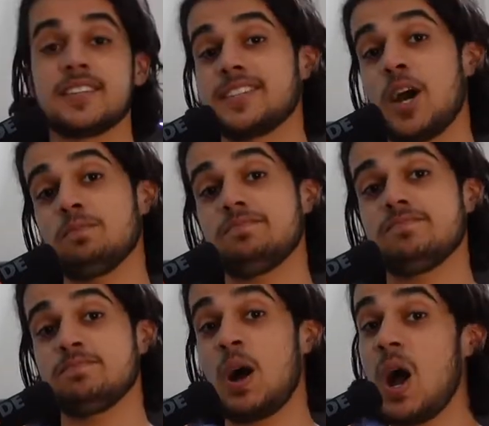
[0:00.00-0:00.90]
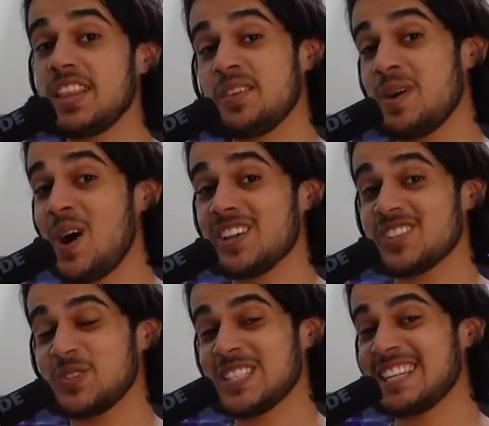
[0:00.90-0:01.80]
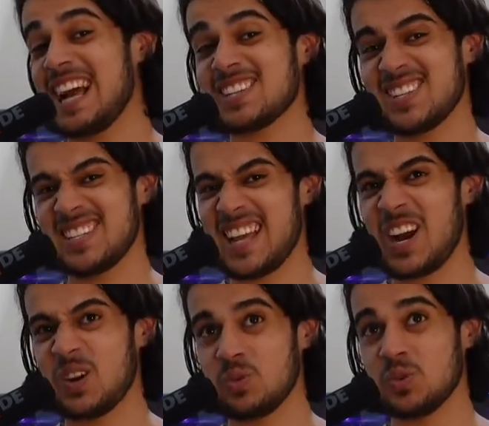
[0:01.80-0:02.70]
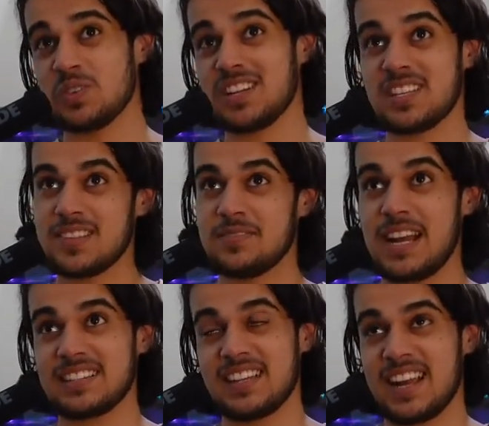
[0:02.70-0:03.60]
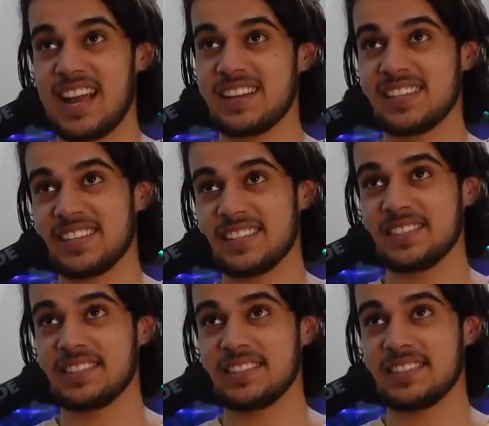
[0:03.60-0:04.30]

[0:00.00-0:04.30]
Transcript: Now, buying the parts wasn't actually terrible. It's at the fact that I had to get an